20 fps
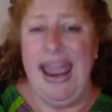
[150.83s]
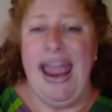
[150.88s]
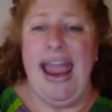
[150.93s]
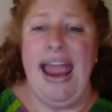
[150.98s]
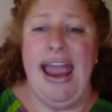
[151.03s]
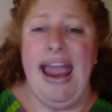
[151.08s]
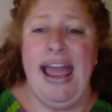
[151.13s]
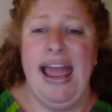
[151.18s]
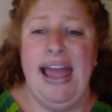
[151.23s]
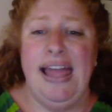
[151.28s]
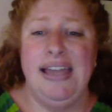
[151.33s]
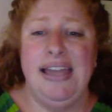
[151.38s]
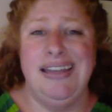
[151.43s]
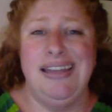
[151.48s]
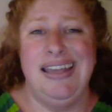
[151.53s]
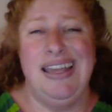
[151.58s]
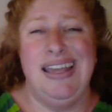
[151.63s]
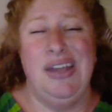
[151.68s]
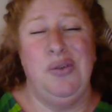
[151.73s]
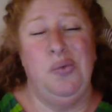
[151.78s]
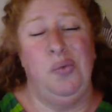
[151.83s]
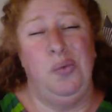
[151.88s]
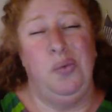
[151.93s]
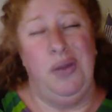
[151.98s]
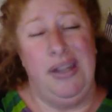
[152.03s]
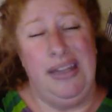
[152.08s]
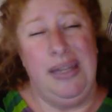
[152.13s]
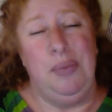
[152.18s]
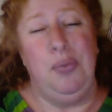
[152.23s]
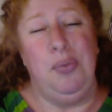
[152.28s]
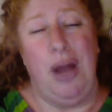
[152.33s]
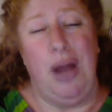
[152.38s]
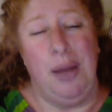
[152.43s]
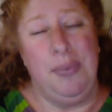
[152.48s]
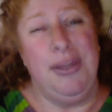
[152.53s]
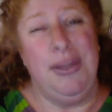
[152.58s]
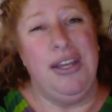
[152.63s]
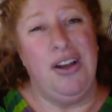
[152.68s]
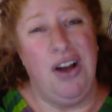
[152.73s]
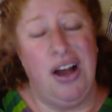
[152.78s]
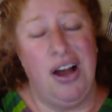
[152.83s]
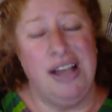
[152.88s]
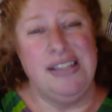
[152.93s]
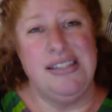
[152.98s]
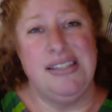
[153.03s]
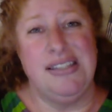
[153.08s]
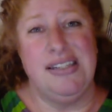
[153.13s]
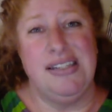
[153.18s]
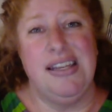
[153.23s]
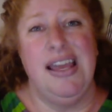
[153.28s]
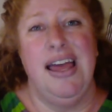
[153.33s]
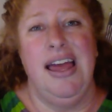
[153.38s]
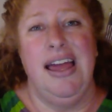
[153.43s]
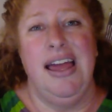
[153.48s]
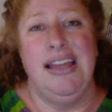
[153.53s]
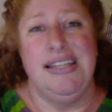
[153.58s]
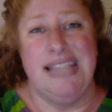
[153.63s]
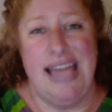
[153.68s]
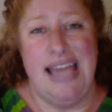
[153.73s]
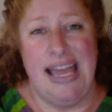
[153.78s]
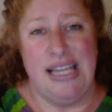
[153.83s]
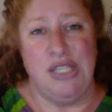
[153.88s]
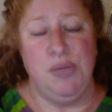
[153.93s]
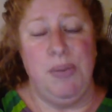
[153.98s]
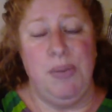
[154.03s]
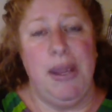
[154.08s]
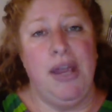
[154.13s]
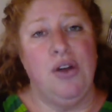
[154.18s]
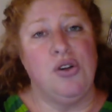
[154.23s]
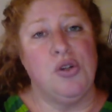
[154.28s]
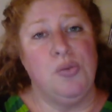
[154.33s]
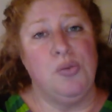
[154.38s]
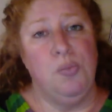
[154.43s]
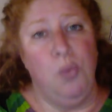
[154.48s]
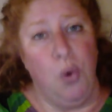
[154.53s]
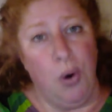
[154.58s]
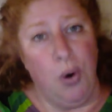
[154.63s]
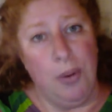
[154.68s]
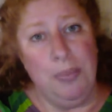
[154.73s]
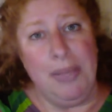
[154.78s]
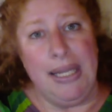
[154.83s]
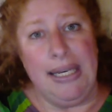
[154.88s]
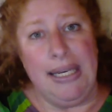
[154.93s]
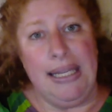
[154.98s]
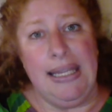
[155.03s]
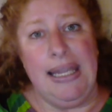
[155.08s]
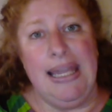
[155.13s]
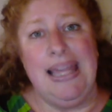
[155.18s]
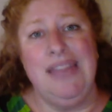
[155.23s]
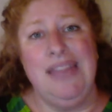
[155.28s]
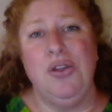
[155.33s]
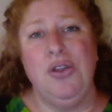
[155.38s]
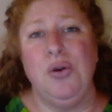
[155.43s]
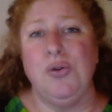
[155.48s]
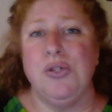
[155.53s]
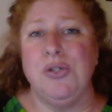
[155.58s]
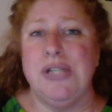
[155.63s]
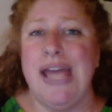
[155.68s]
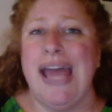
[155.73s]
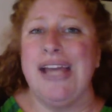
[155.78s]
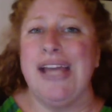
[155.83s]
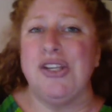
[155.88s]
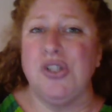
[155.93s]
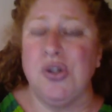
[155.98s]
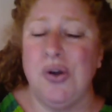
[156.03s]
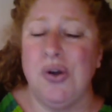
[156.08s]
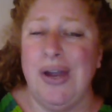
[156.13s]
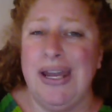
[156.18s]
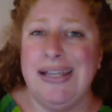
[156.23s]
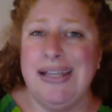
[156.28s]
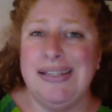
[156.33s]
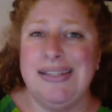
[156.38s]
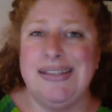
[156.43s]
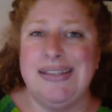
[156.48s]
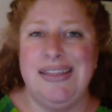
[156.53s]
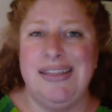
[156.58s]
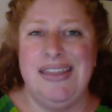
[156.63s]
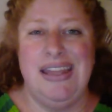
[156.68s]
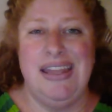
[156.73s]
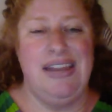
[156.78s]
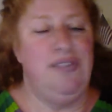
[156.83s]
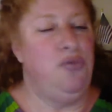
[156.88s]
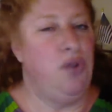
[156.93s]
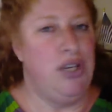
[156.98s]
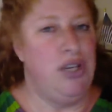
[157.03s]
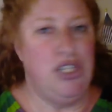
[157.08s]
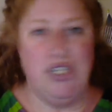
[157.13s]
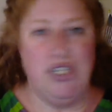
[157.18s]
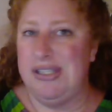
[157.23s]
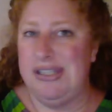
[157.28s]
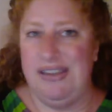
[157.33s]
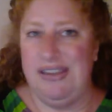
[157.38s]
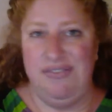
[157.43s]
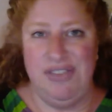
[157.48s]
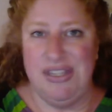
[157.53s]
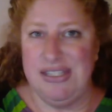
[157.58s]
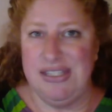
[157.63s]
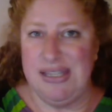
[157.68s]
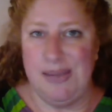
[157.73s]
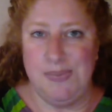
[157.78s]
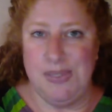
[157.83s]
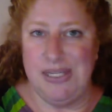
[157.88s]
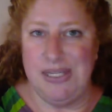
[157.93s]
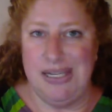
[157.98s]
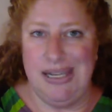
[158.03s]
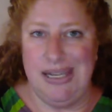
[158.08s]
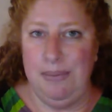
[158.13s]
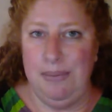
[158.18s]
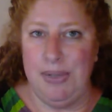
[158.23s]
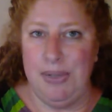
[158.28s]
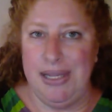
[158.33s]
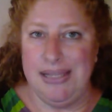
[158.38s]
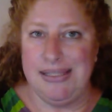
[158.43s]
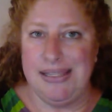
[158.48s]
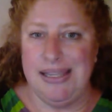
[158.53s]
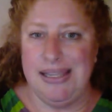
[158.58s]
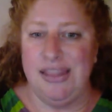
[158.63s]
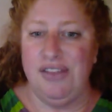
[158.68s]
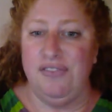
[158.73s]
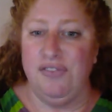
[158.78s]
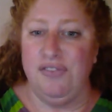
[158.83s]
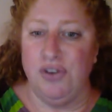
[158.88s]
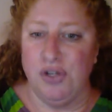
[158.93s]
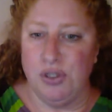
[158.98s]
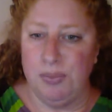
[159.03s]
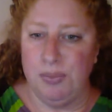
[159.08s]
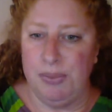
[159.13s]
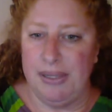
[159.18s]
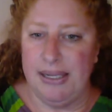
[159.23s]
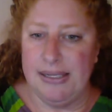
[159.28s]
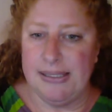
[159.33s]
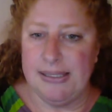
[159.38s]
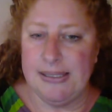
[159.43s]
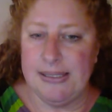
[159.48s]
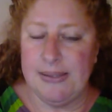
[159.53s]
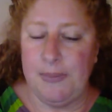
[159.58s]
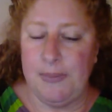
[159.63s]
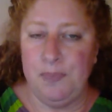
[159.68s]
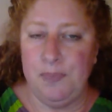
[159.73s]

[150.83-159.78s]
and it really probably cost taxpayers more money in those tax credits than if we just left the subsidy in place in the first place.